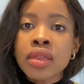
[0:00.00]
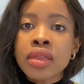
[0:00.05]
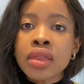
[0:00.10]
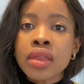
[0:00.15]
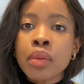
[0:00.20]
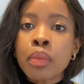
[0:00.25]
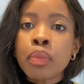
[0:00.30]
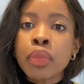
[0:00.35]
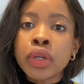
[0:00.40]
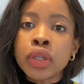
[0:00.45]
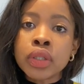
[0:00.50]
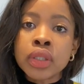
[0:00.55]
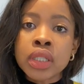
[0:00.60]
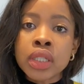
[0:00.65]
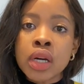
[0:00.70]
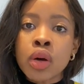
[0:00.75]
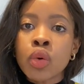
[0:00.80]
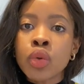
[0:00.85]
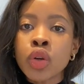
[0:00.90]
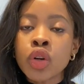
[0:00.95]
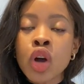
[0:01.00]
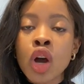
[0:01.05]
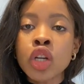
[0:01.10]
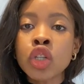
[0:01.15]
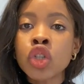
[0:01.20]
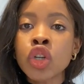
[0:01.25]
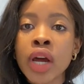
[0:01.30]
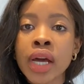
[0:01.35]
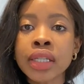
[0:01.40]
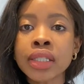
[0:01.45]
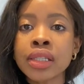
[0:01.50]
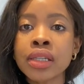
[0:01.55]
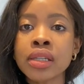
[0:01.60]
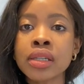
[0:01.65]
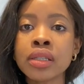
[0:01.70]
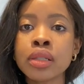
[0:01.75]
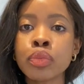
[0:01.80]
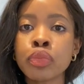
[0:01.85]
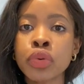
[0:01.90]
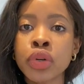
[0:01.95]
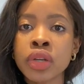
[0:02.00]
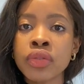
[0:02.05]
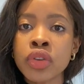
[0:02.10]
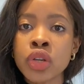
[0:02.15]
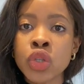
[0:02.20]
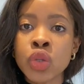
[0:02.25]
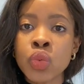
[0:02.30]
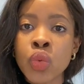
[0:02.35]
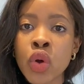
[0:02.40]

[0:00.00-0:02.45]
the builder or the contractor's previous